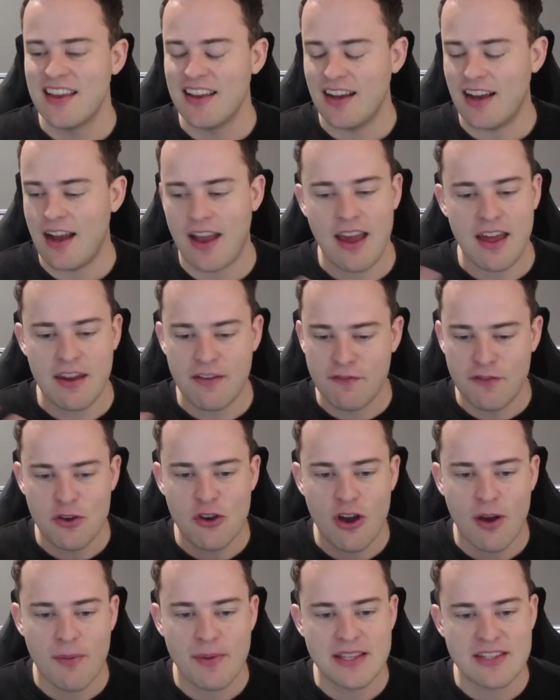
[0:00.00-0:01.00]
I had a few
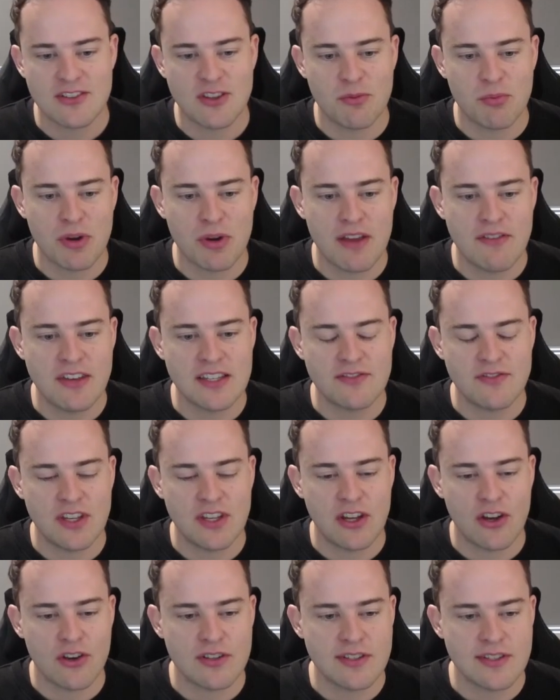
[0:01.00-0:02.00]
comments on the previous
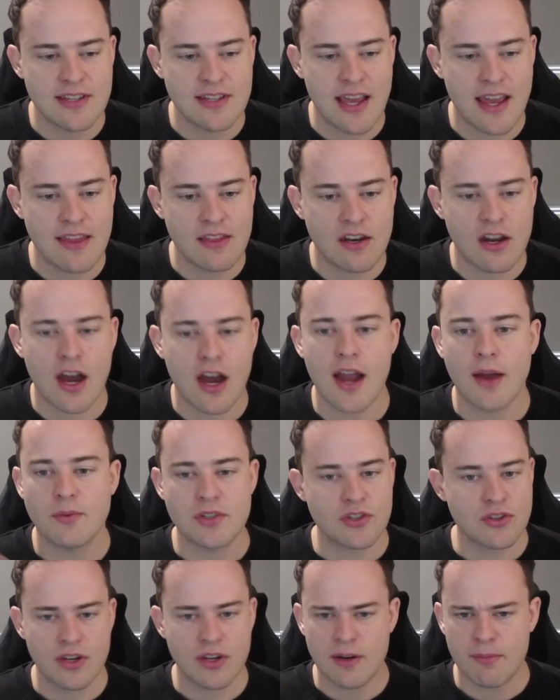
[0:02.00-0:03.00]
videos saying that I
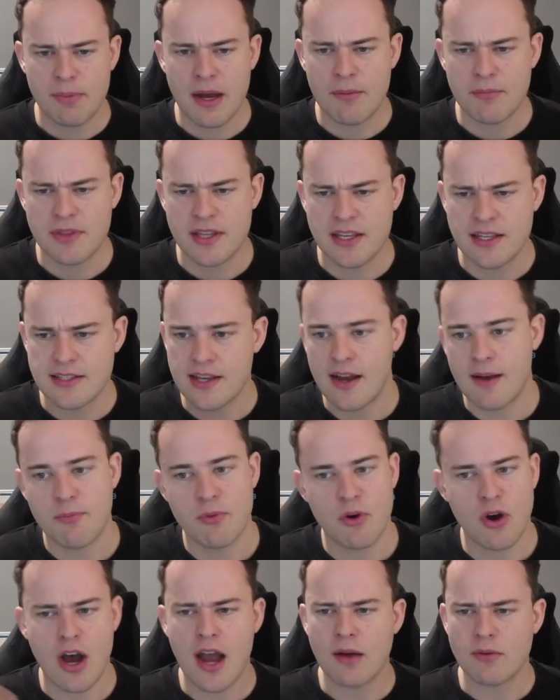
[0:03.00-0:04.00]
was trying to pump things up,
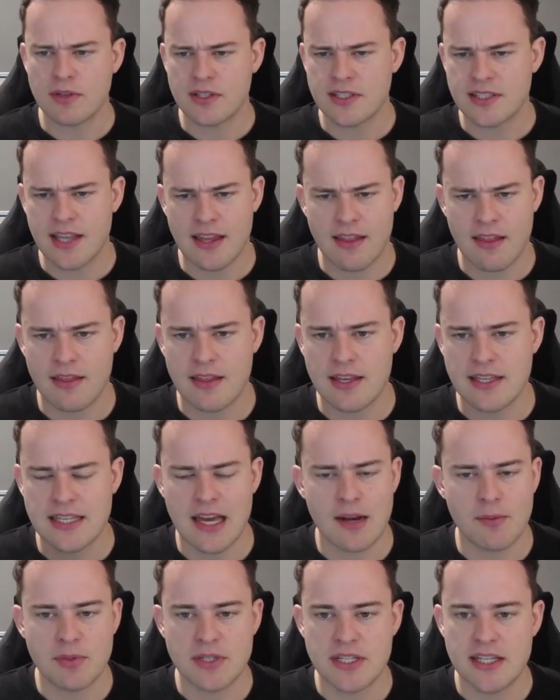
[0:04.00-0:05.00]
or I was saying that things
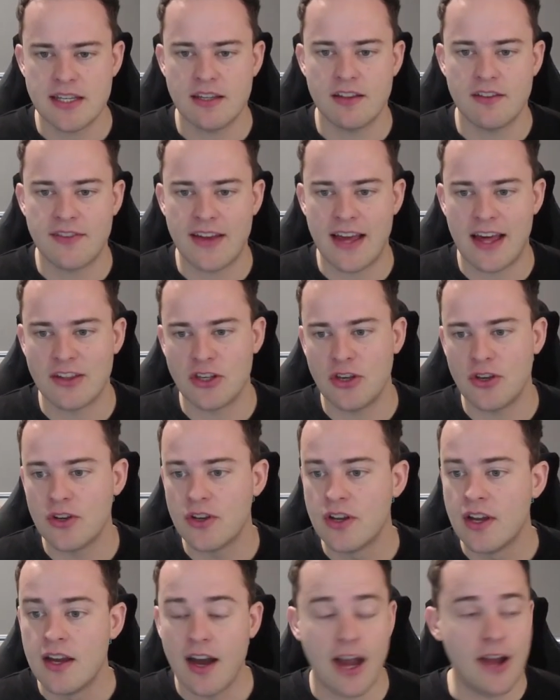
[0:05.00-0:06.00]
had a particular
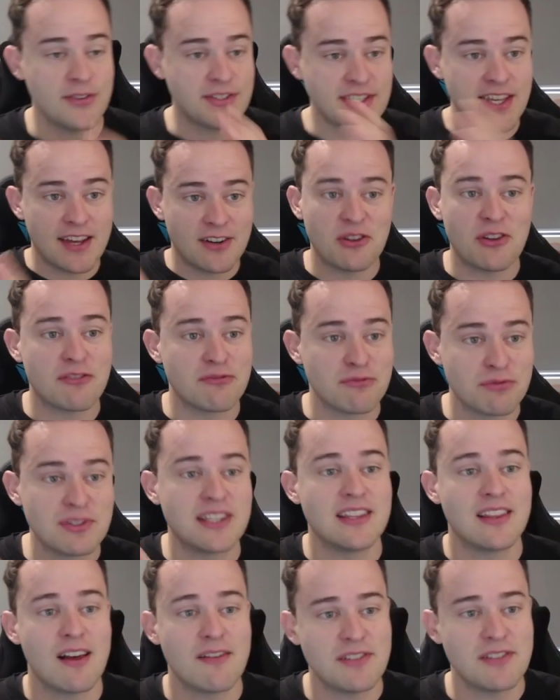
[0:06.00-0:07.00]
value. I also had a lot of
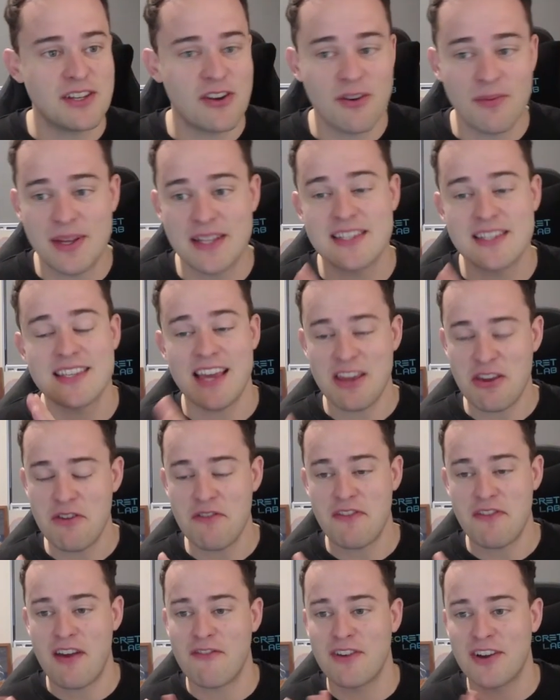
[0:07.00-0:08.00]
really lovely comments. Thank you
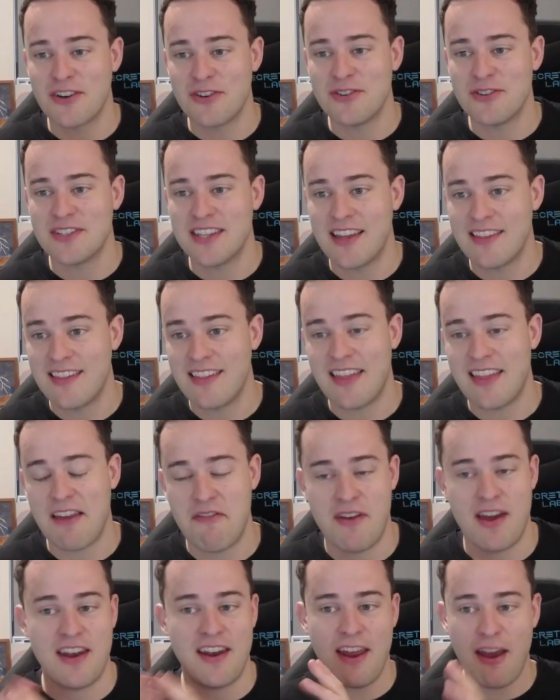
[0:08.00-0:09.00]
for everyone who said that they
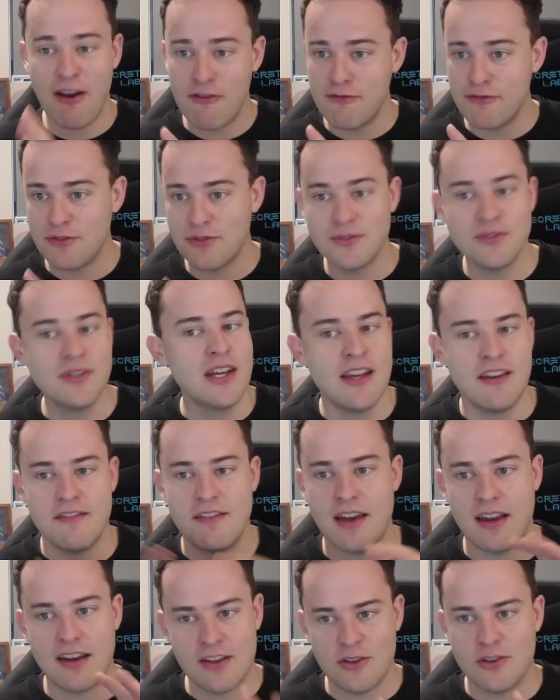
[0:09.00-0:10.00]
found it helpful,
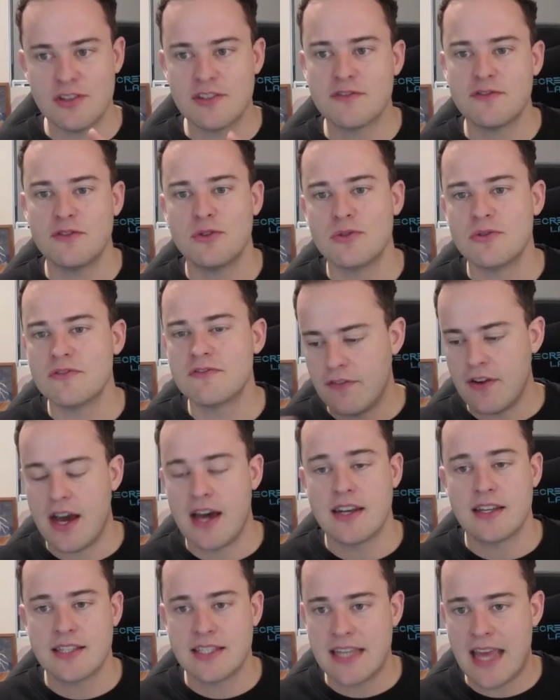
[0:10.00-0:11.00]
found it useful for
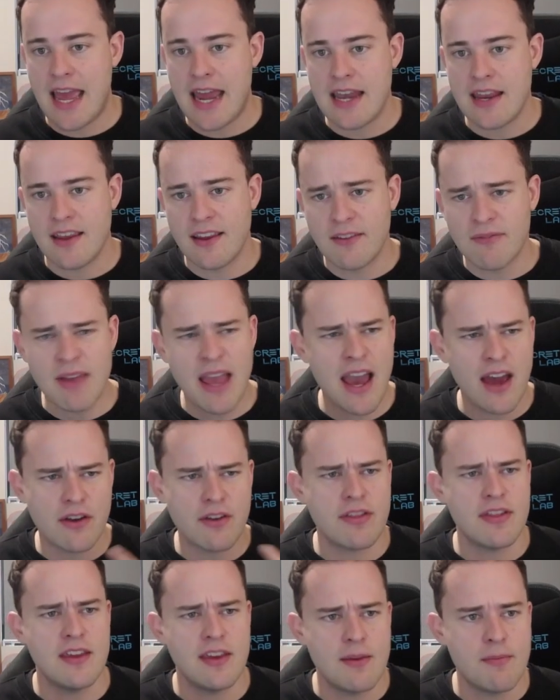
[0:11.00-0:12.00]
understanding how to
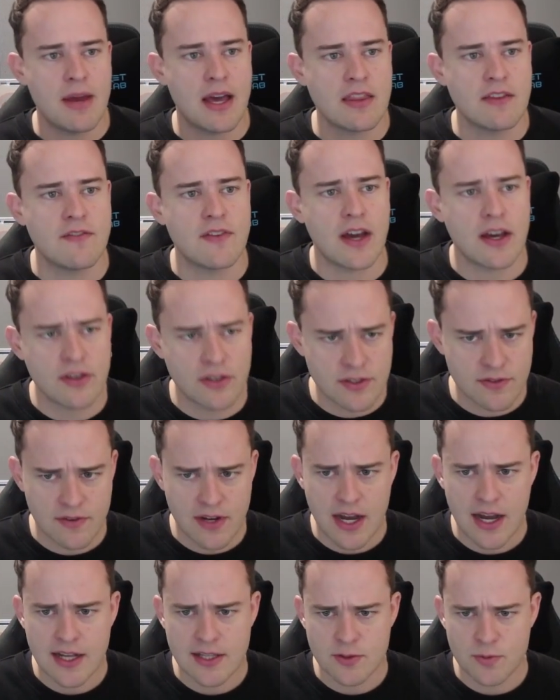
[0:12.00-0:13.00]
think about the values of
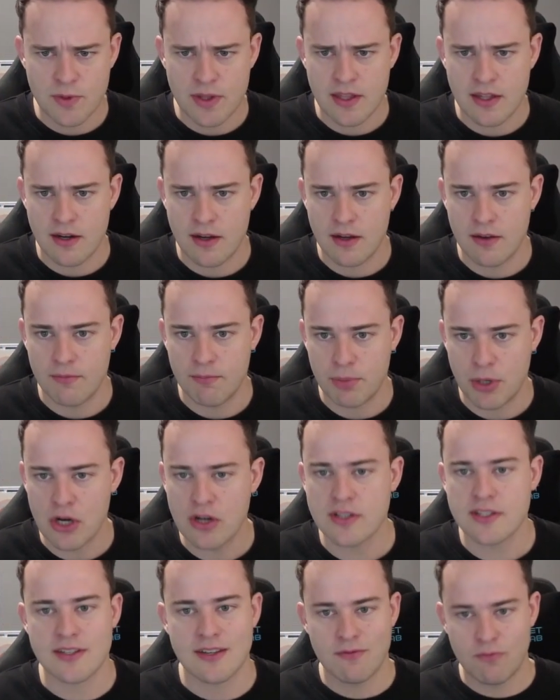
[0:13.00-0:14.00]
cards within a
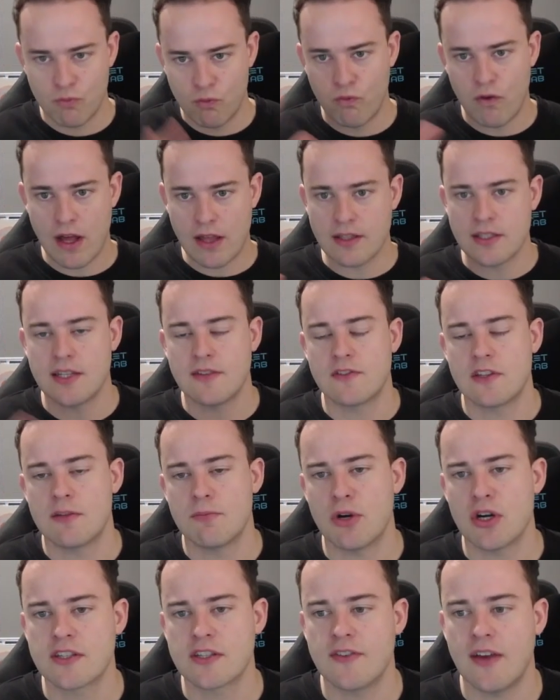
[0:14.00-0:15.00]
box relative to the
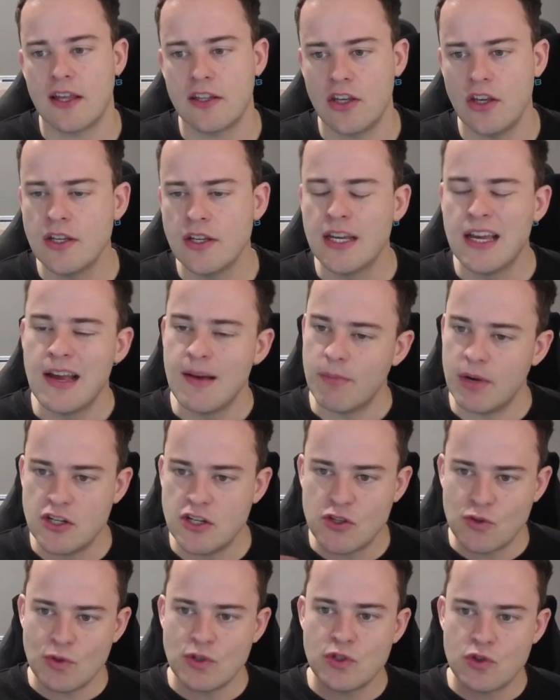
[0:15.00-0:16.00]
box value. But I
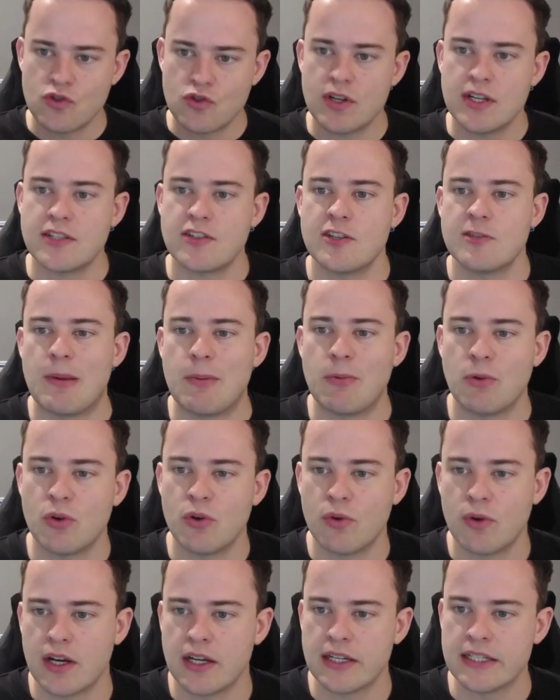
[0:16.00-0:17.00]
just wanted to address those people
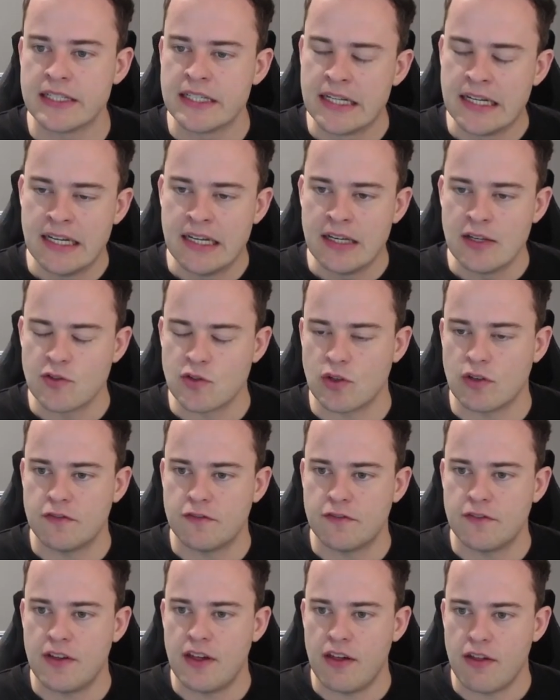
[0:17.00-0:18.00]
who are sort of
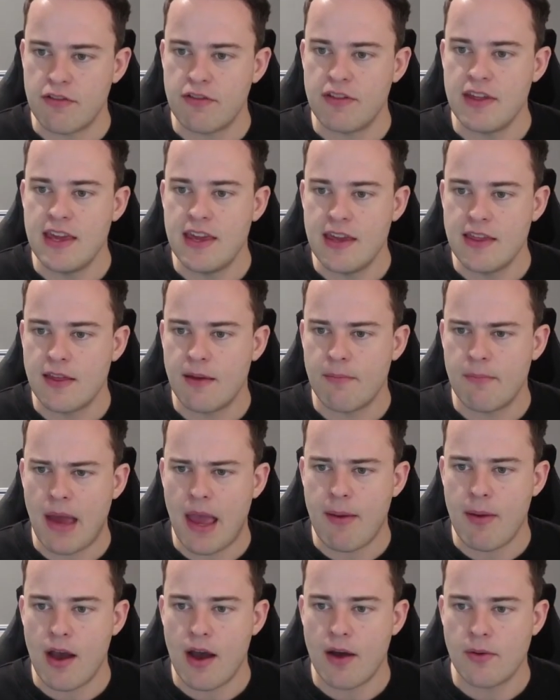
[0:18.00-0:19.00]
thinking that
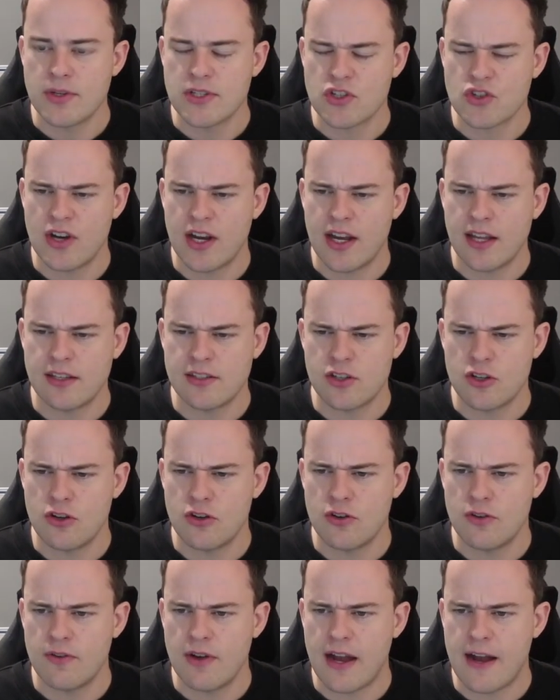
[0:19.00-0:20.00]
maybe I was trying
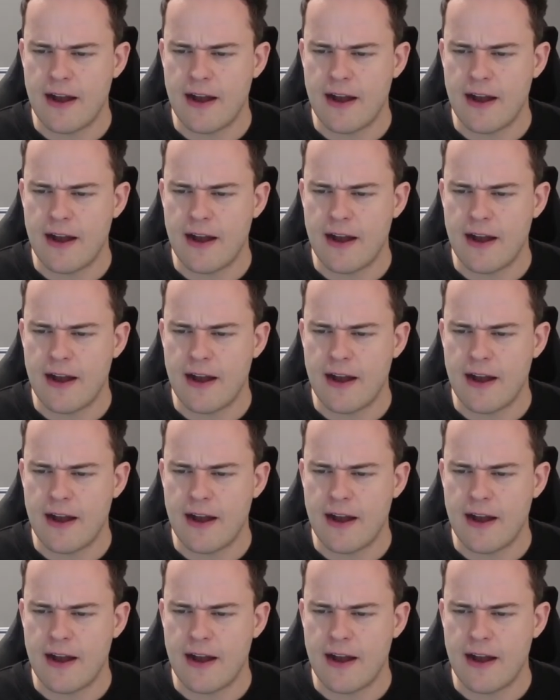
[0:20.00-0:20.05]
to